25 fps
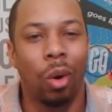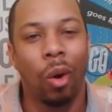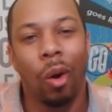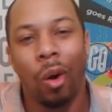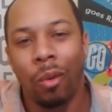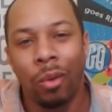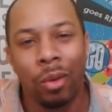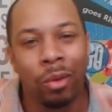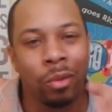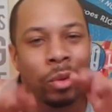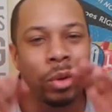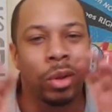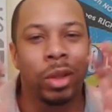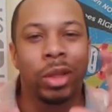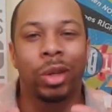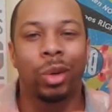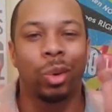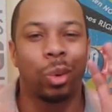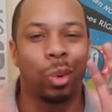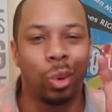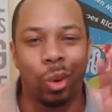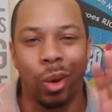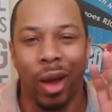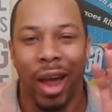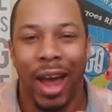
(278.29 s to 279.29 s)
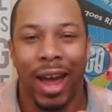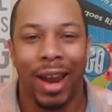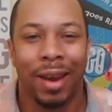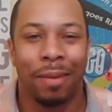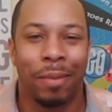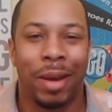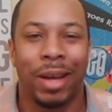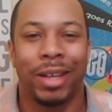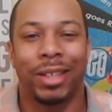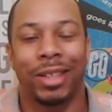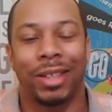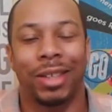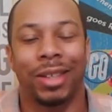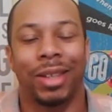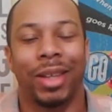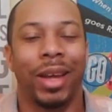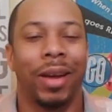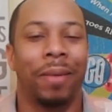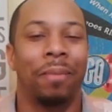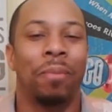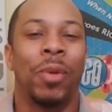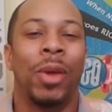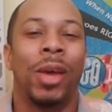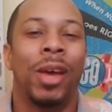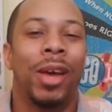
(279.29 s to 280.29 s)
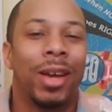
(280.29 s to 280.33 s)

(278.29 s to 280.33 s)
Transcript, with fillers: all with a really cool animation thing.